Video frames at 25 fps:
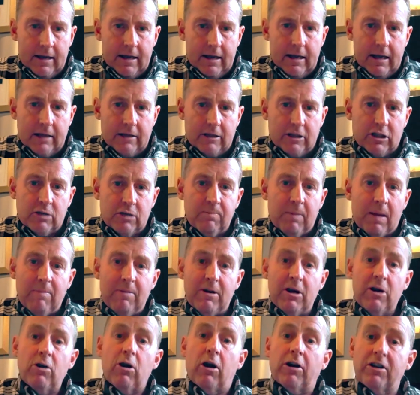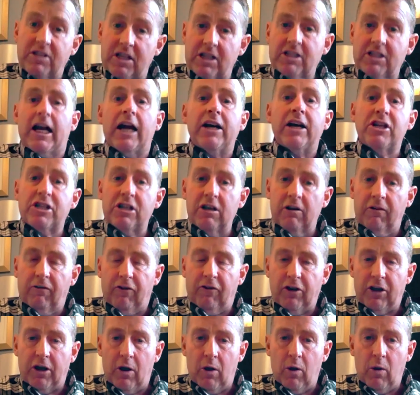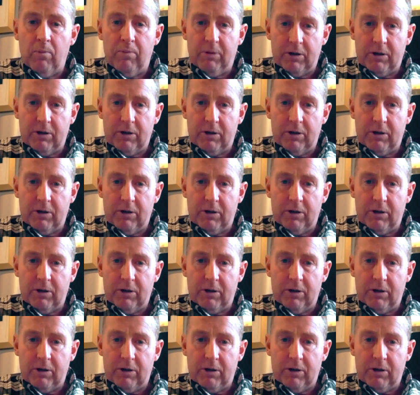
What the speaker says: it's maybe not as essential for you.